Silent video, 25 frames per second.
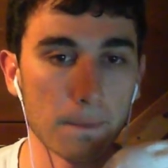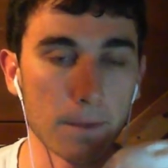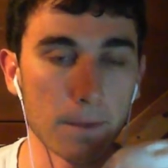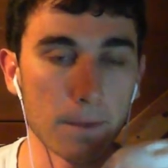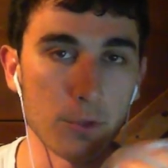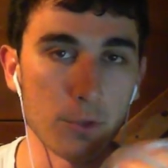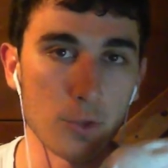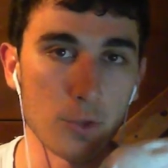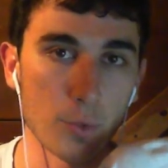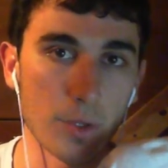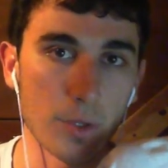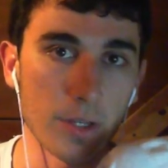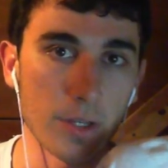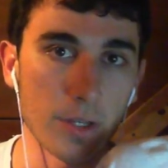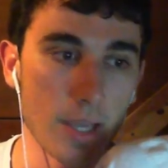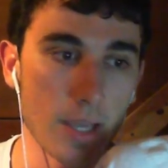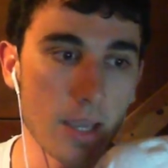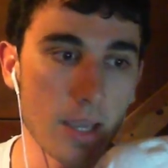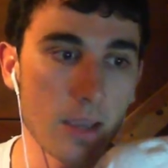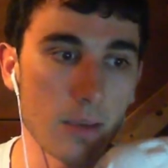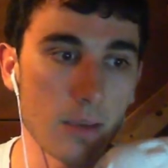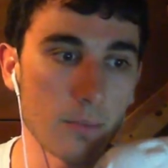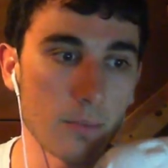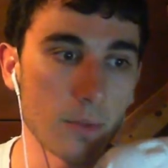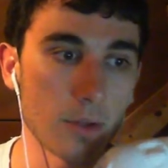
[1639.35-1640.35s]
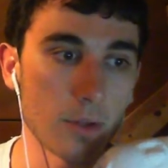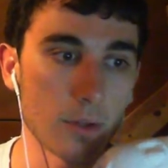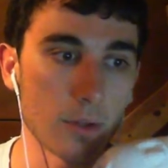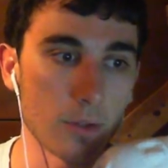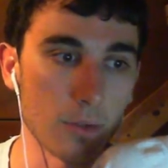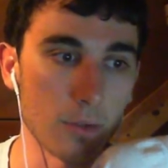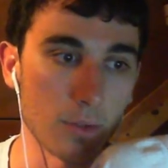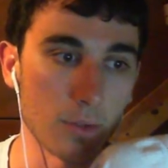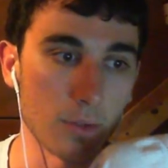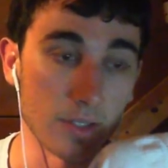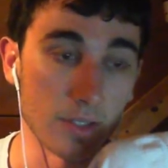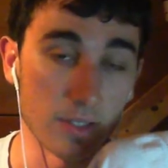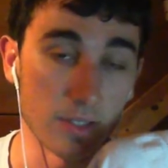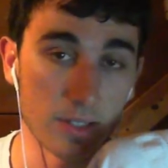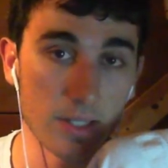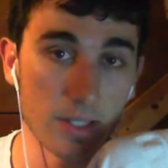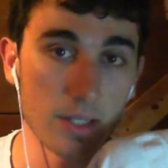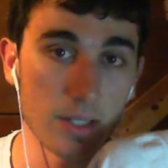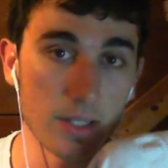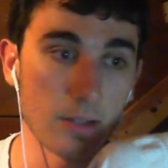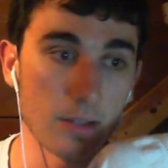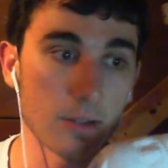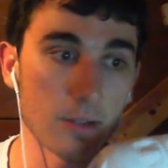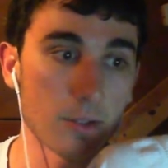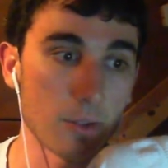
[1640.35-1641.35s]
You join a game, you
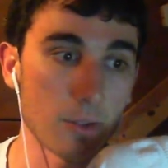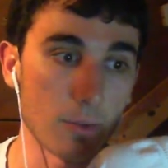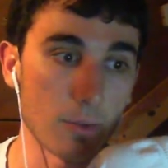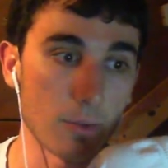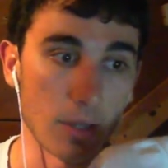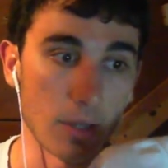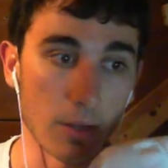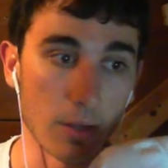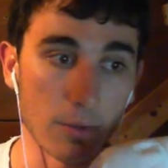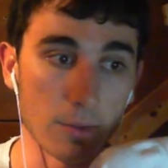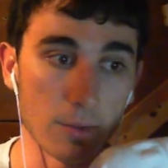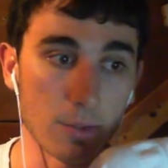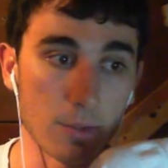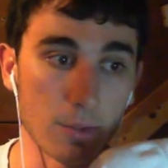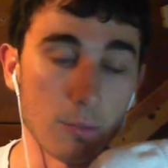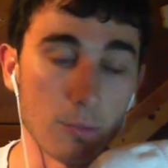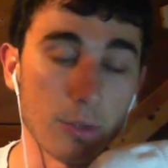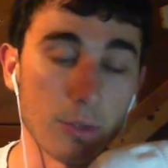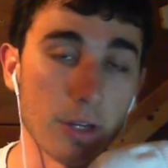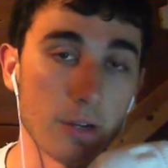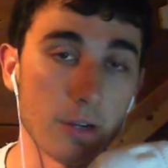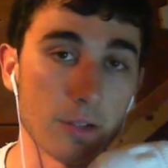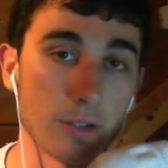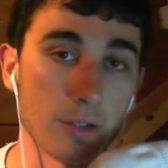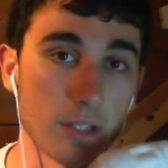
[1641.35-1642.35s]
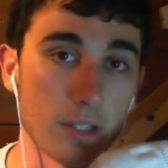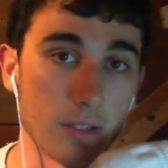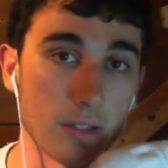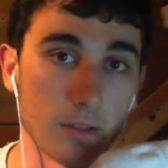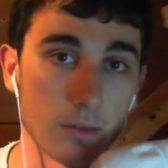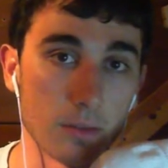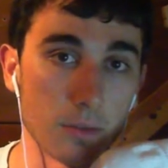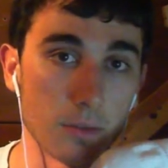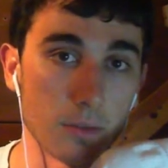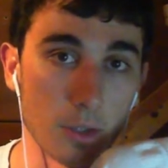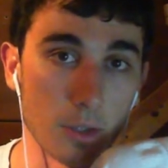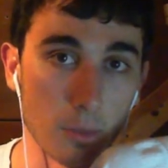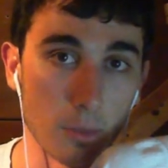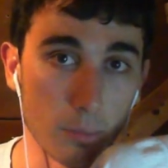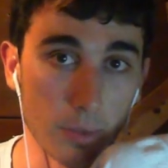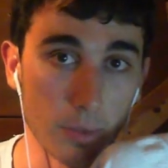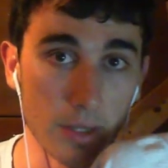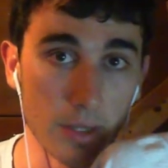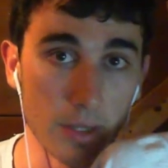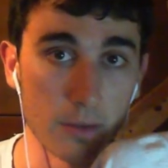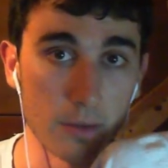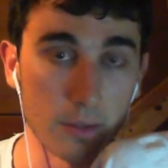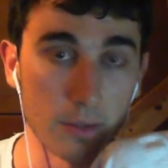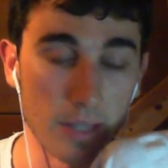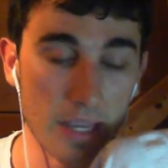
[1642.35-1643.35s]
concede, so the other two players can, you know,
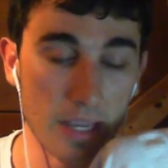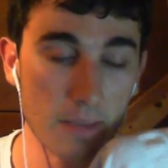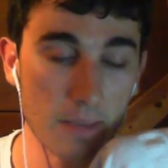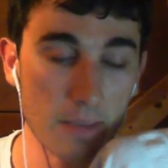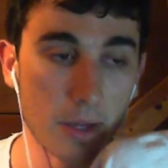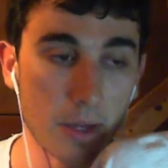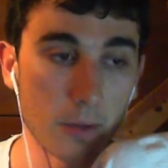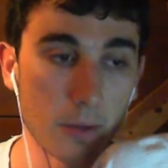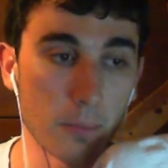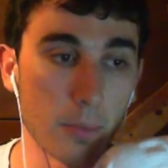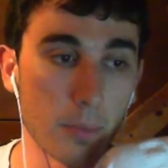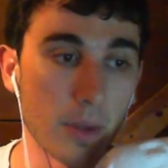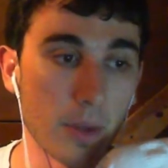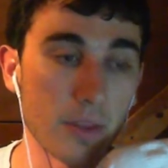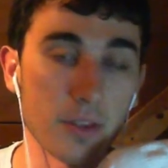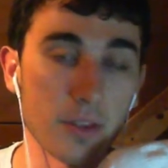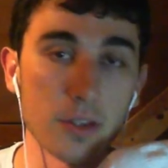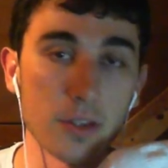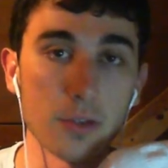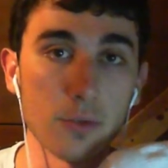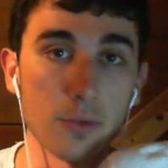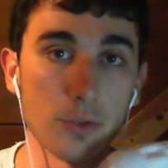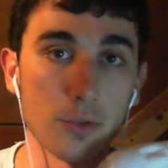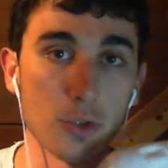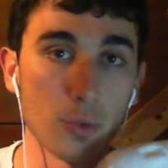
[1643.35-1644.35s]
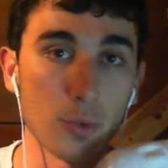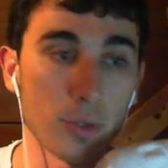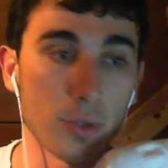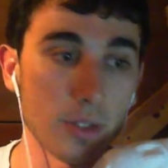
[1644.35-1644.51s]
play their game out, and then you